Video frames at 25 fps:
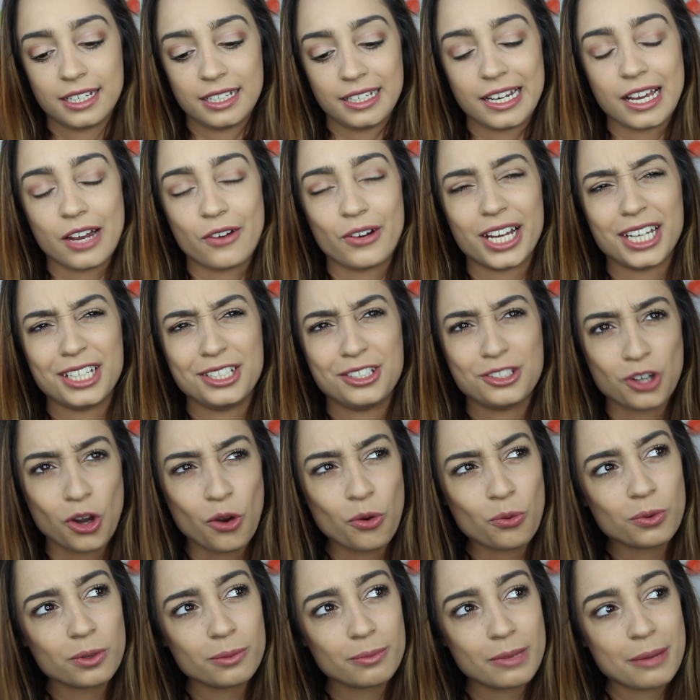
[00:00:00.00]
Now, I
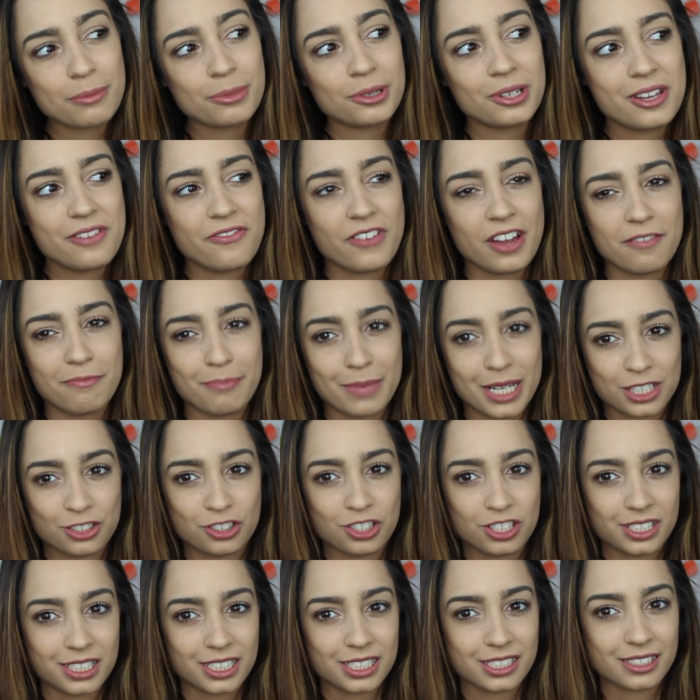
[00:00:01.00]
don't remember if I've
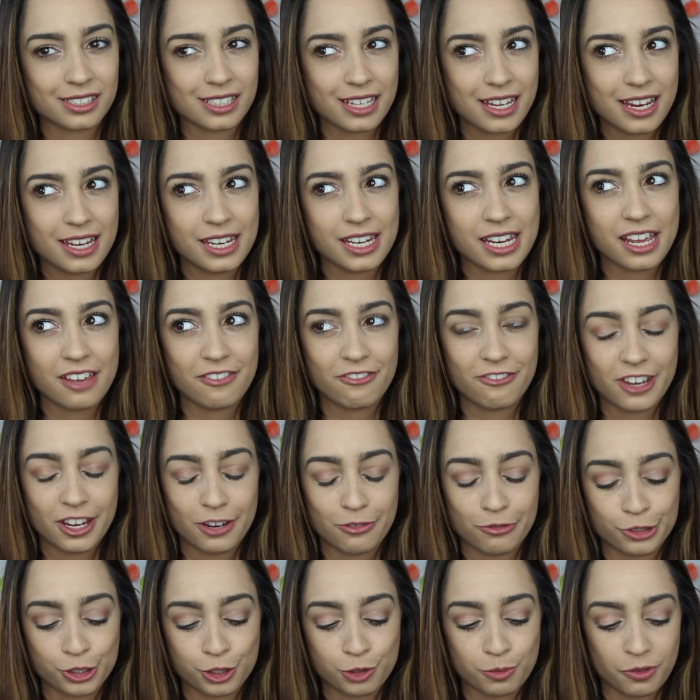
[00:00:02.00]
mentioned this in a
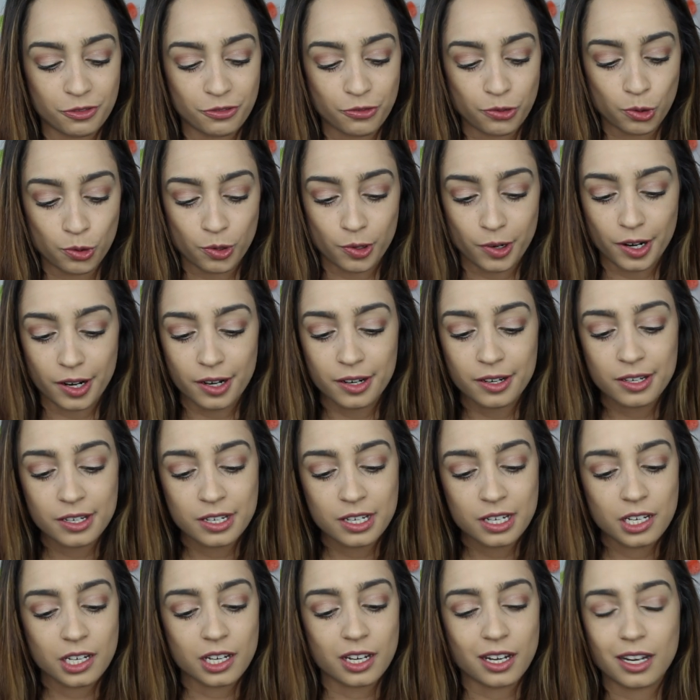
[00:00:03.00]
favorites before,
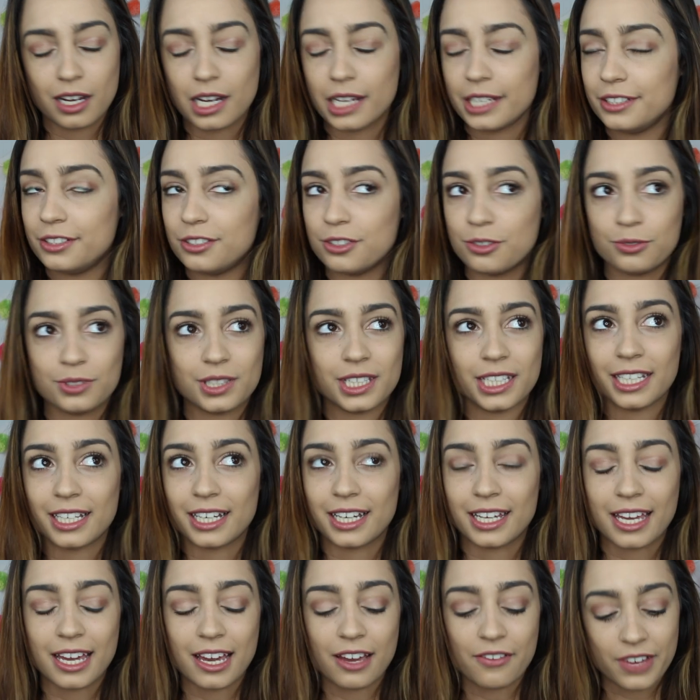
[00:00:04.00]
I don't think
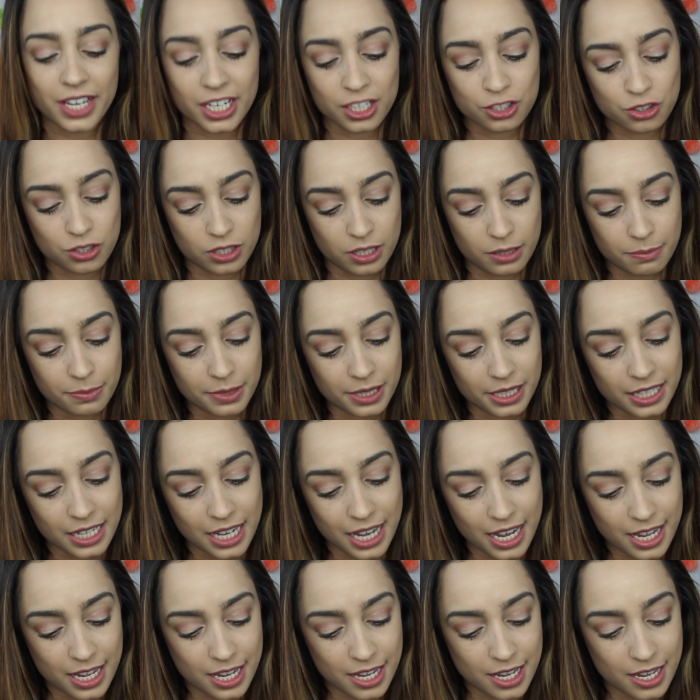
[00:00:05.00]
I have actually, but
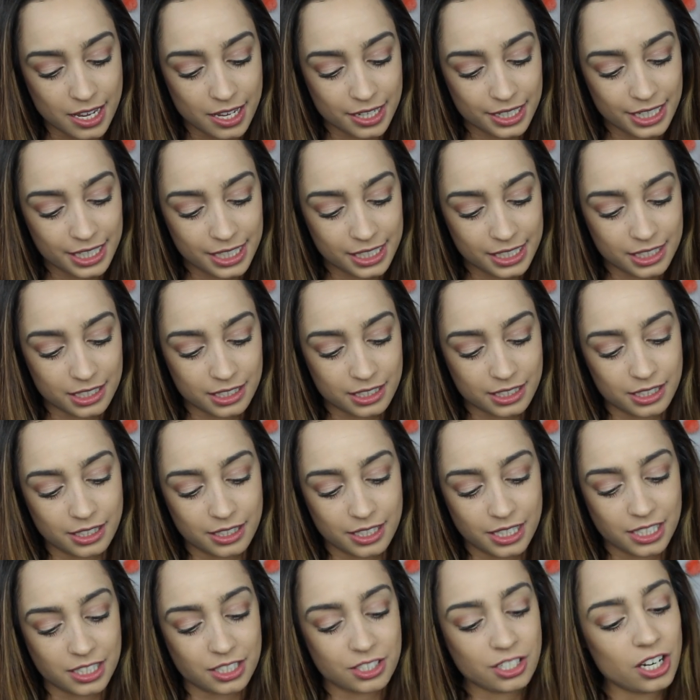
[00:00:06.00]
uh, it is
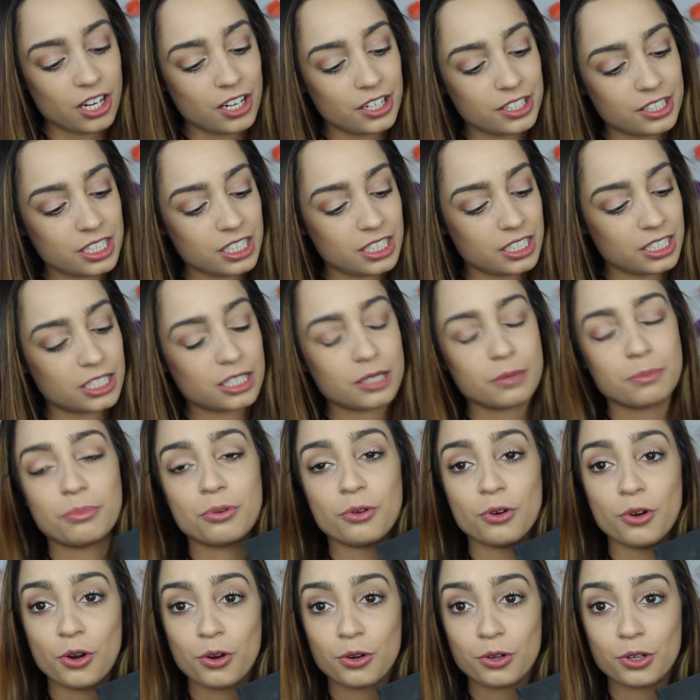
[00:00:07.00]
the Tarte's
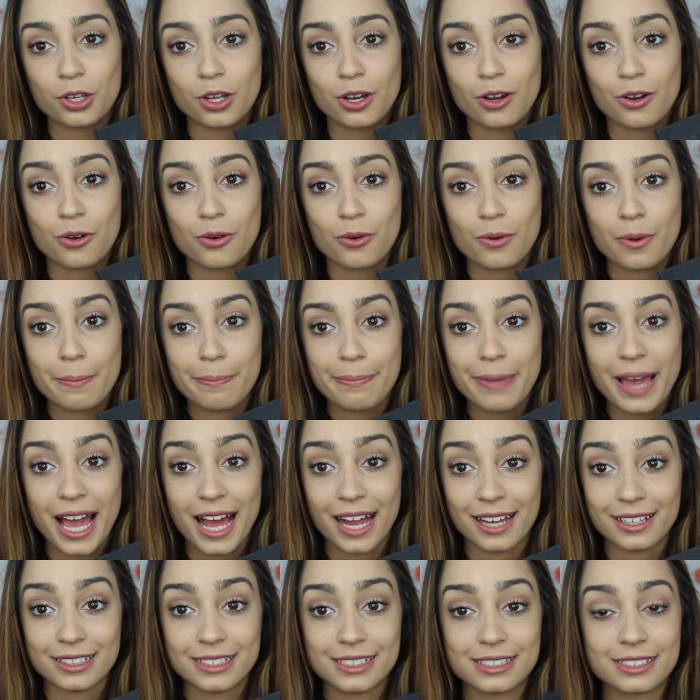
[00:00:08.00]
Pro Glow
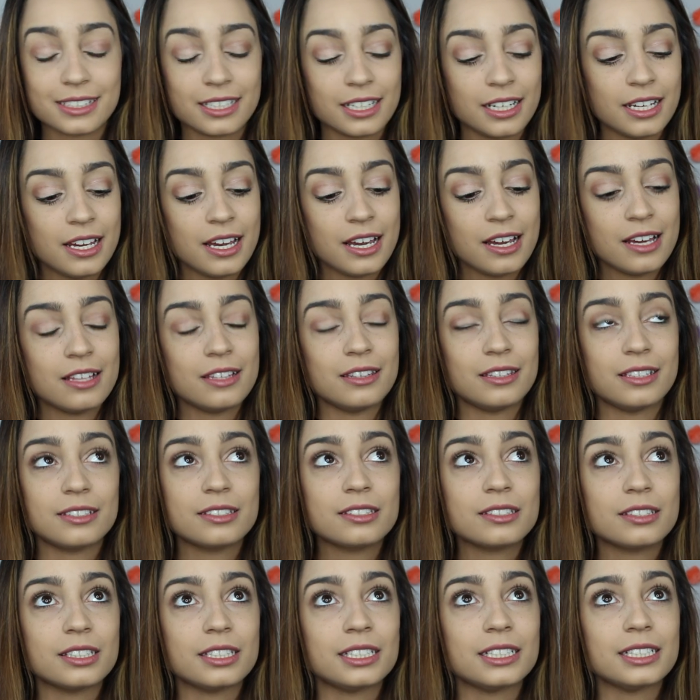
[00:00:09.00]
palette.
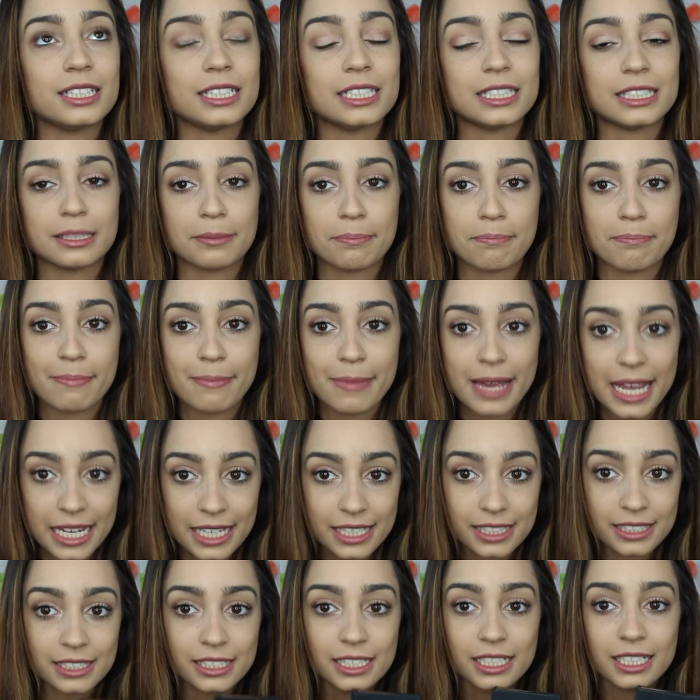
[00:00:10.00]
This thing is
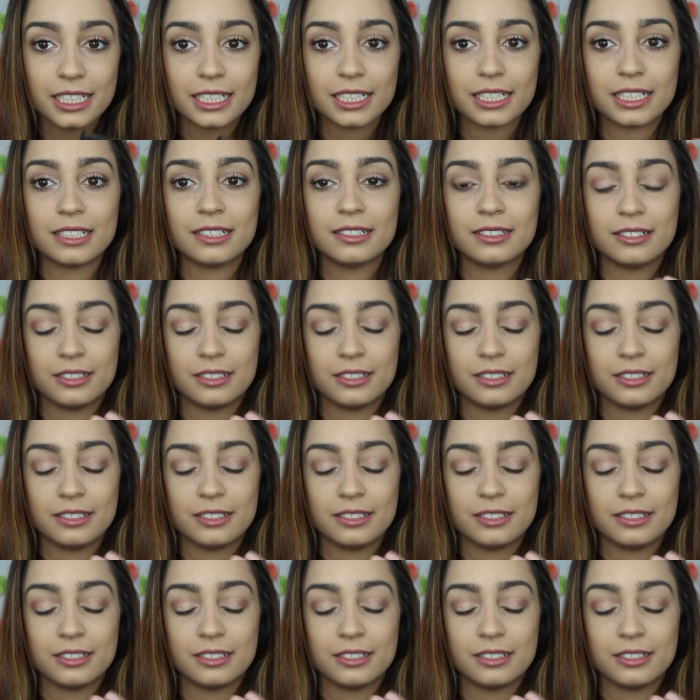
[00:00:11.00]
amazing.